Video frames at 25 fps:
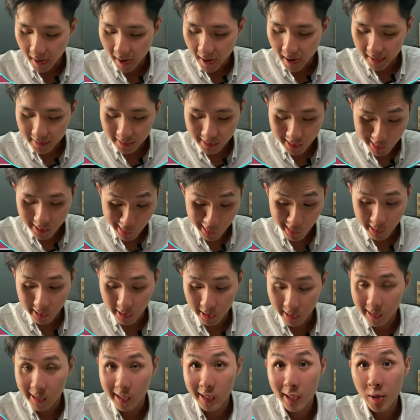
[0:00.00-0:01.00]
so
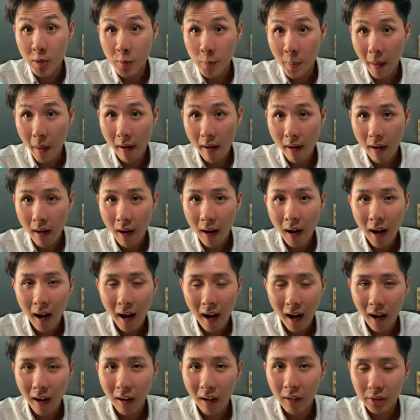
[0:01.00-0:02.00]
the search bar,
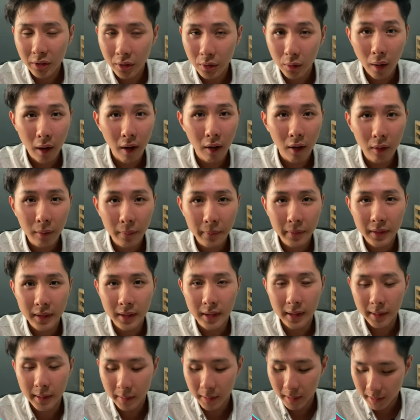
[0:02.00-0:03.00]
how to help
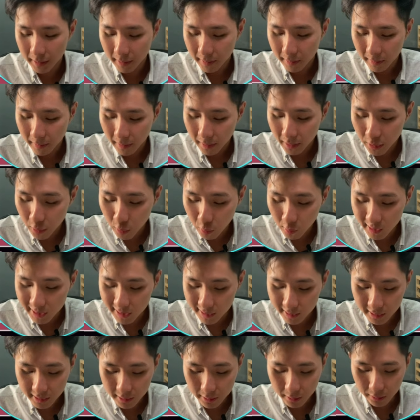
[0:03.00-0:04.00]
the
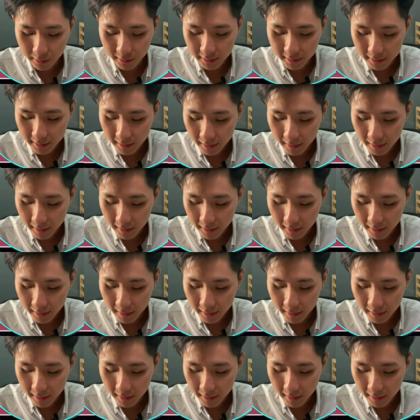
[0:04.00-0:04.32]
user to